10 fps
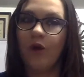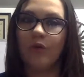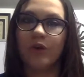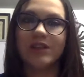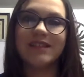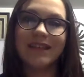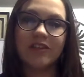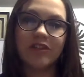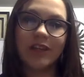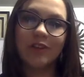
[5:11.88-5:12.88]
We're
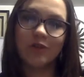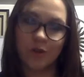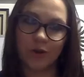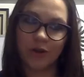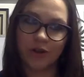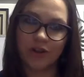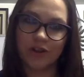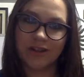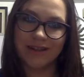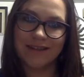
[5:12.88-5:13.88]
teaching
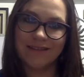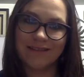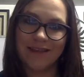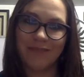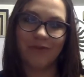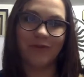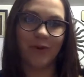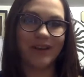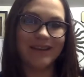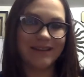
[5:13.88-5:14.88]
George that
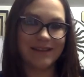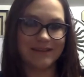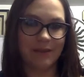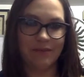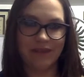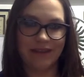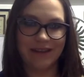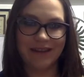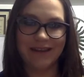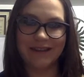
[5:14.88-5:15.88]
before he does something,
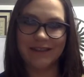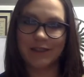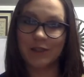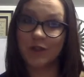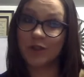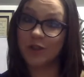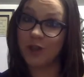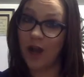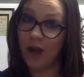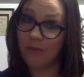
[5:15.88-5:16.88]
he needs to
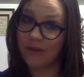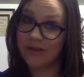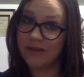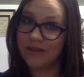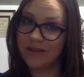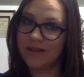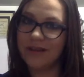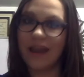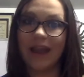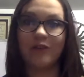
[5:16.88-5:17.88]
stop
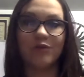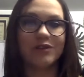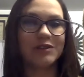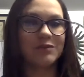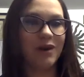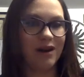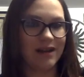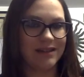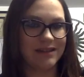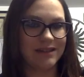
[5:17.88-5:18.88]
and
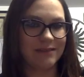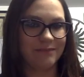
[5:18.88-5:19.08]
respond.